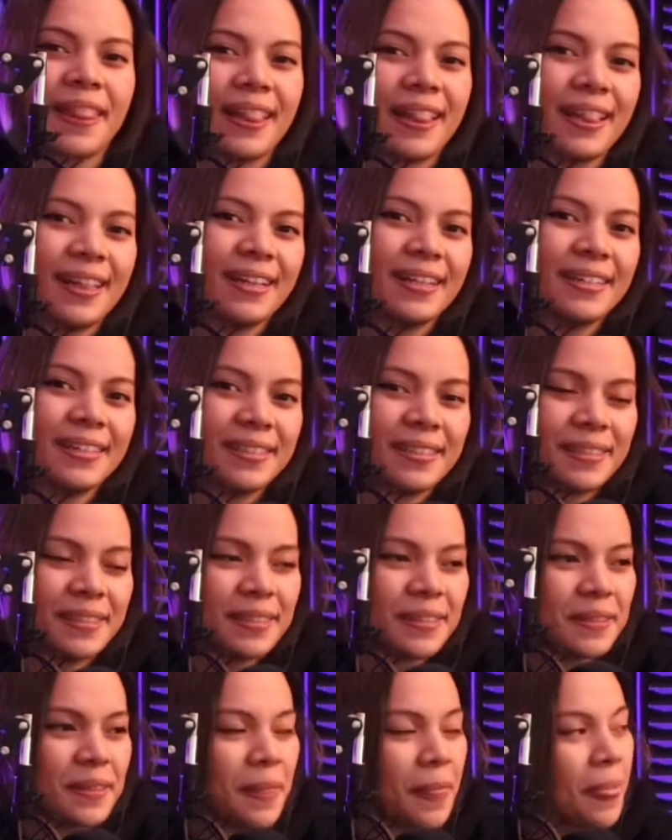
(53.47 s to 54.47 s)

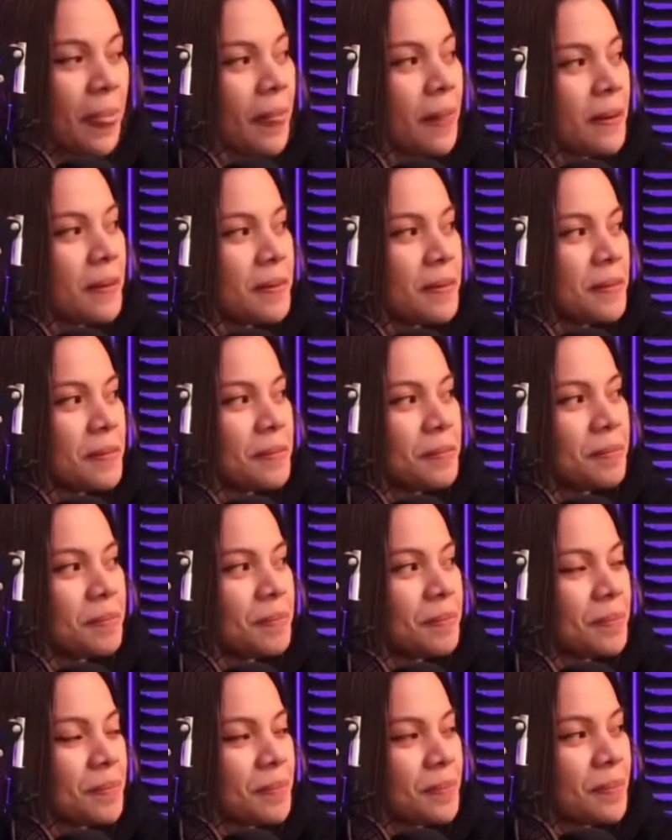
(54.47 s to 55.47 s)

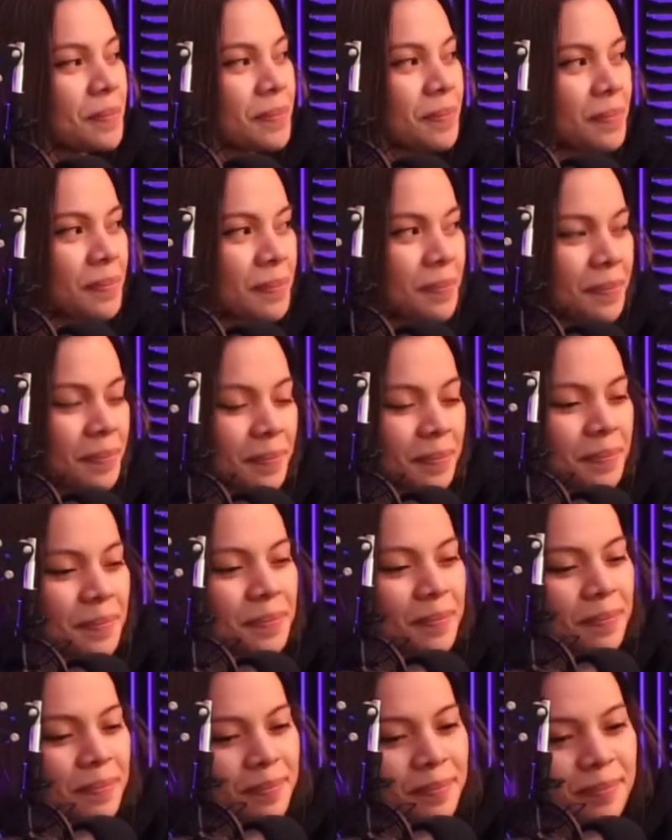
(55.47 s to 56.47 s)

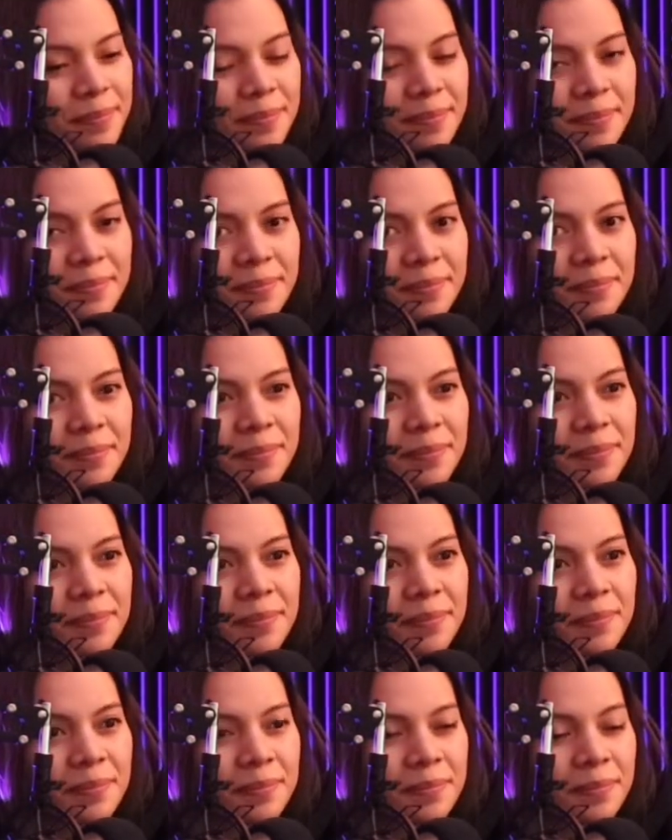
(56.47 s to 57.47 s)

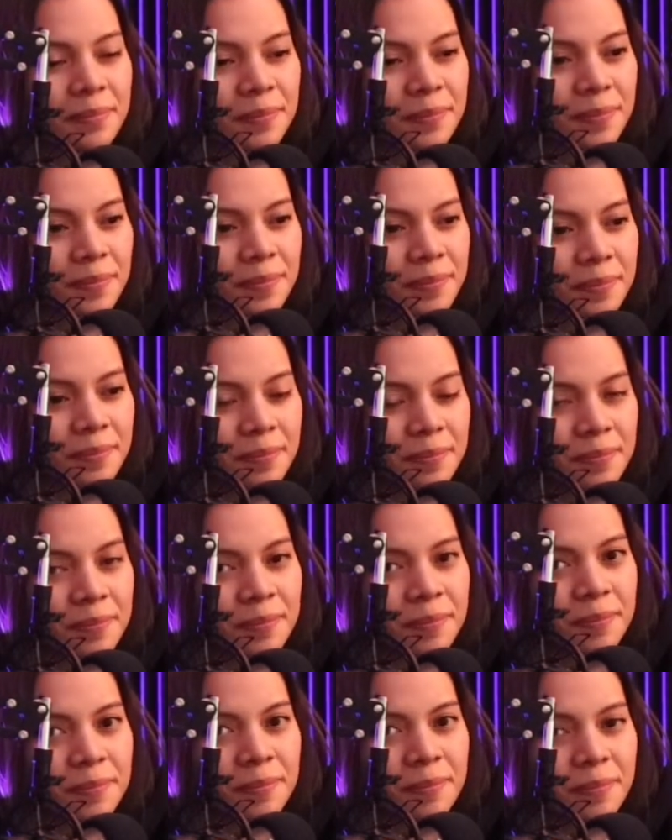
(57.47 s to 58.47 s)

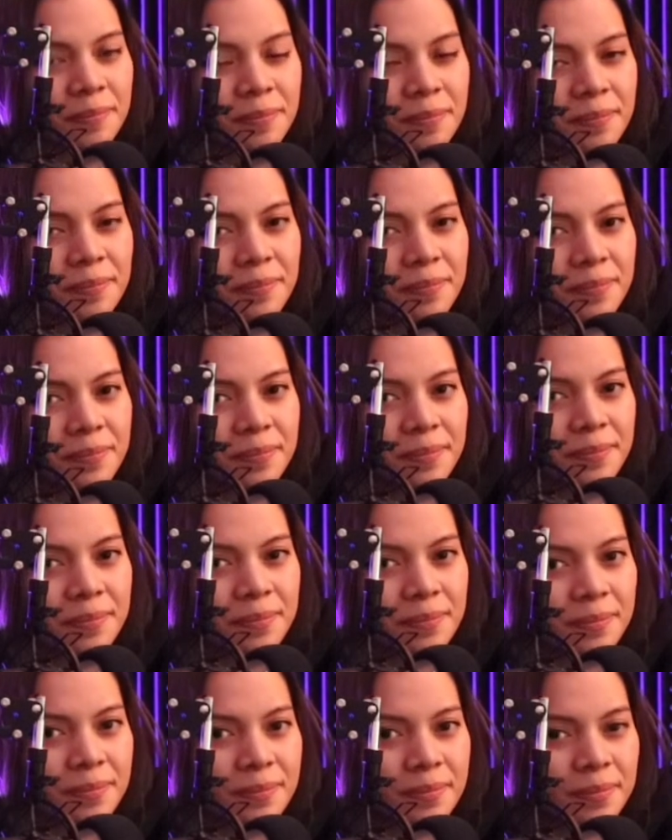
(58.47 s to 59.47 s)

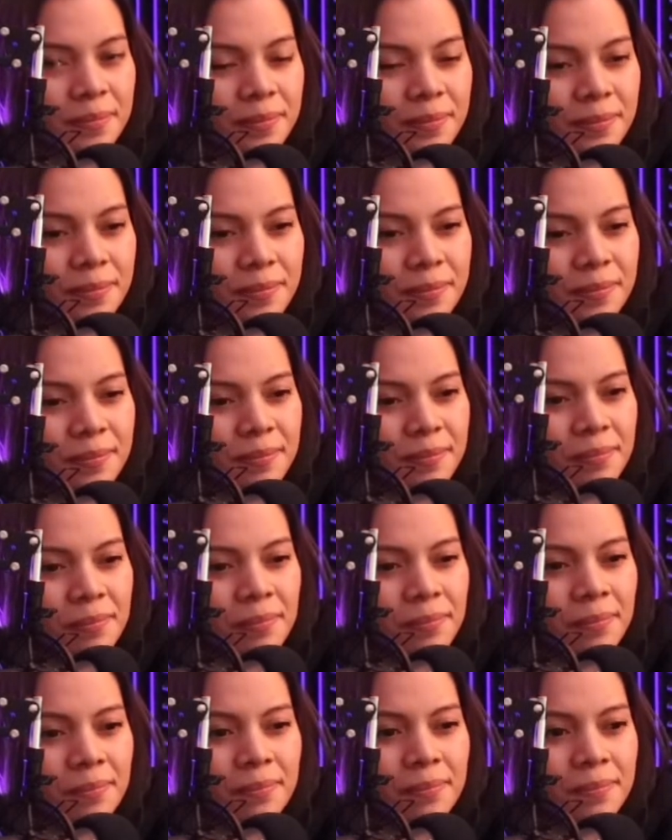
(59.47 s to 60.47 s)

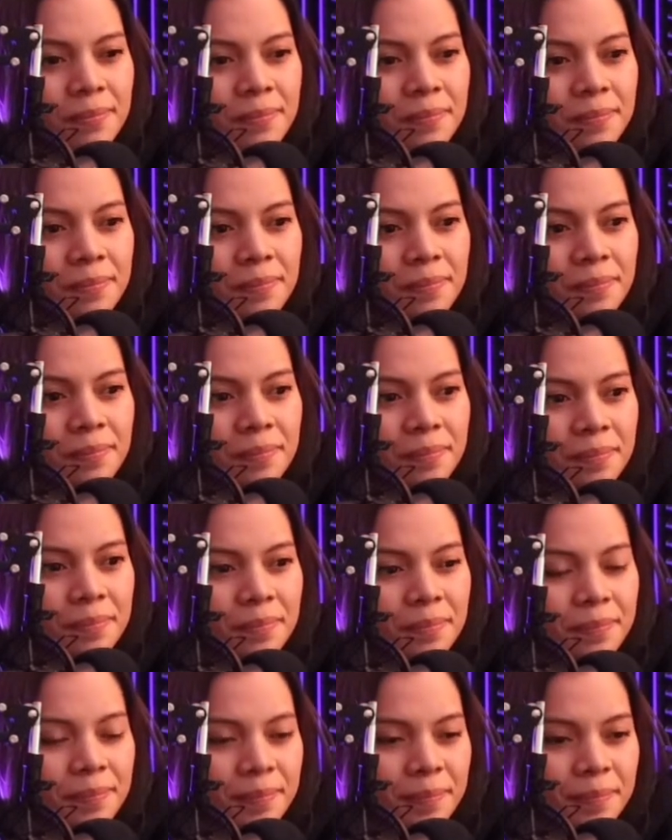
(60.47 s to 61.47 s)
The person shown says nothing.